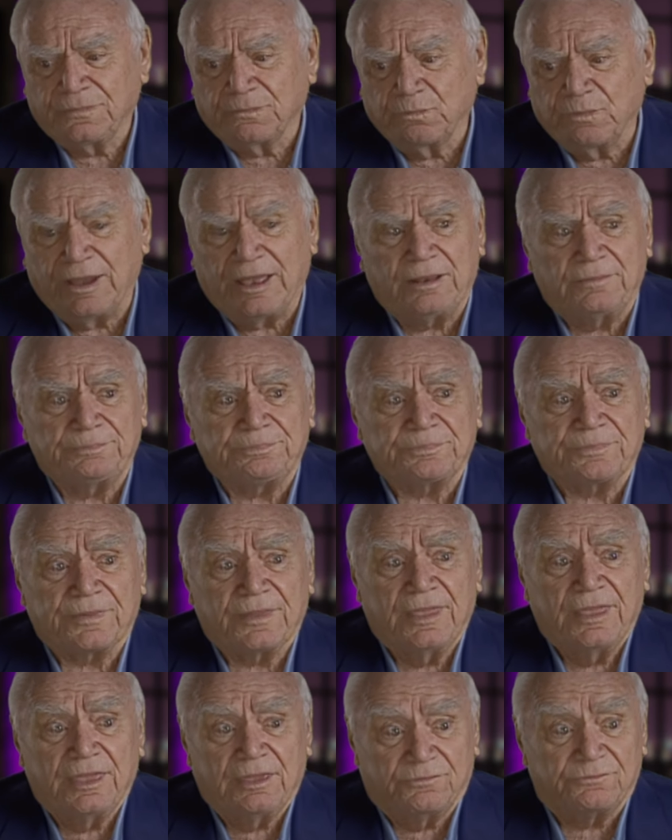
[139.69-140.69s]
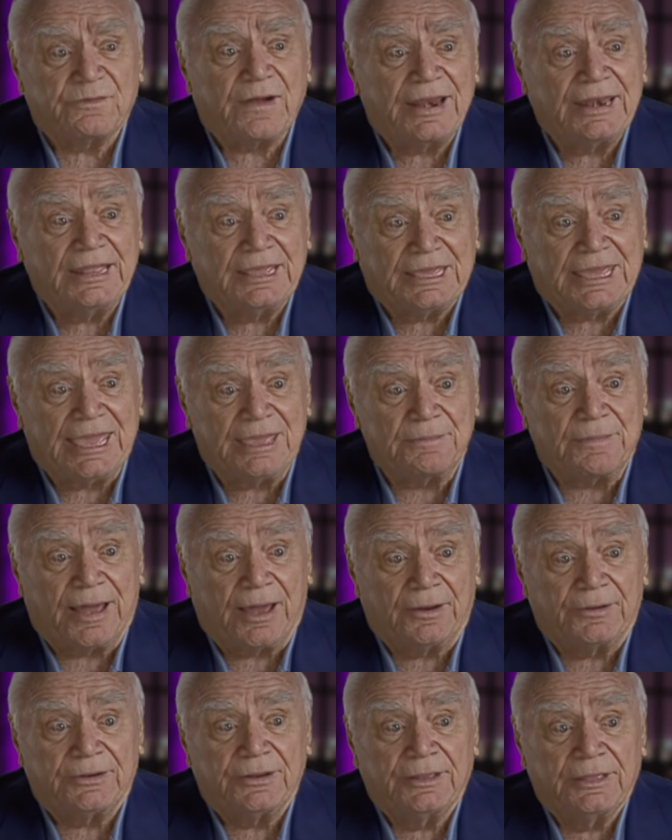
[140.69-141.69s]
Well, it finally came
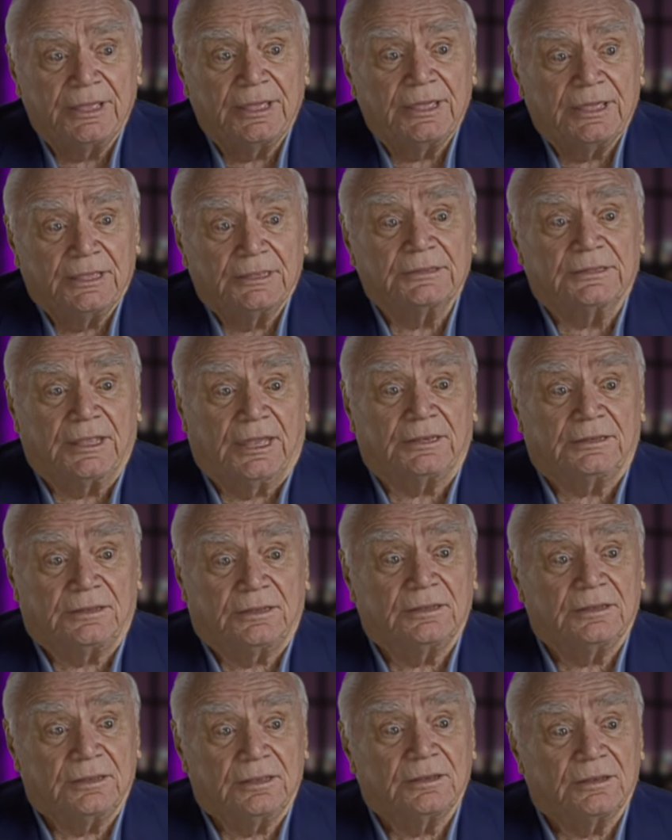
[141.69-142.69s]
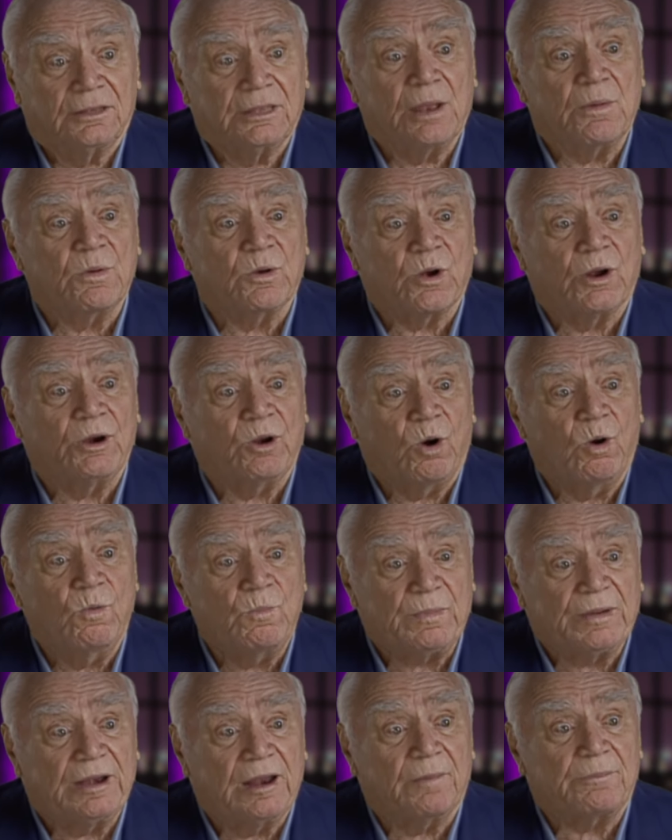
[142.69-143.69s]
out that they were going to
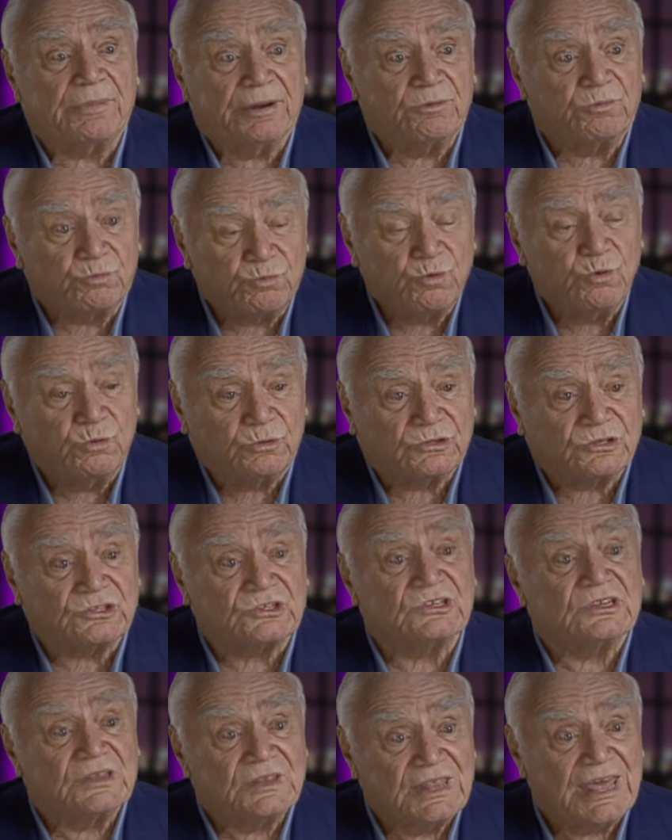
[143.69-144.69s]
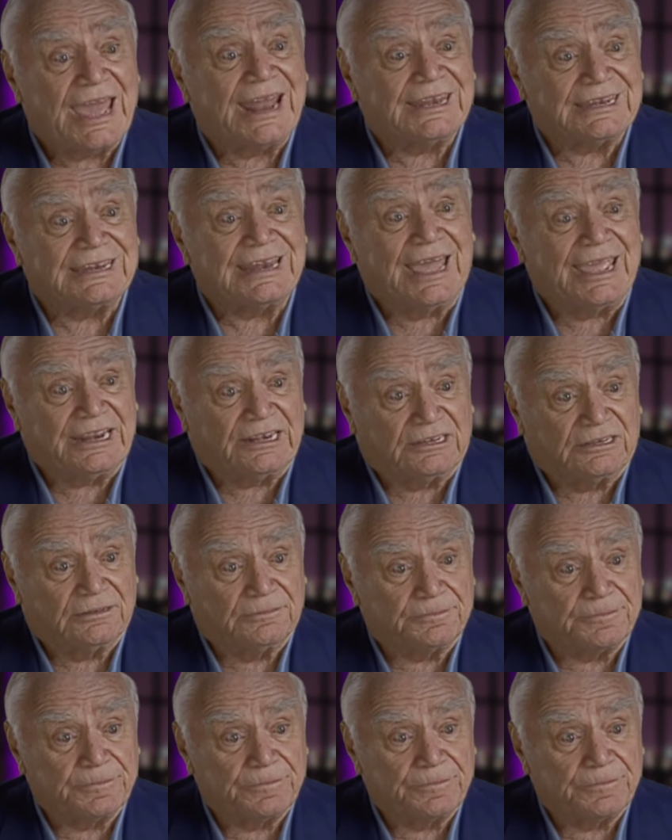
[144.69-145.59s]
open up in Roots that night.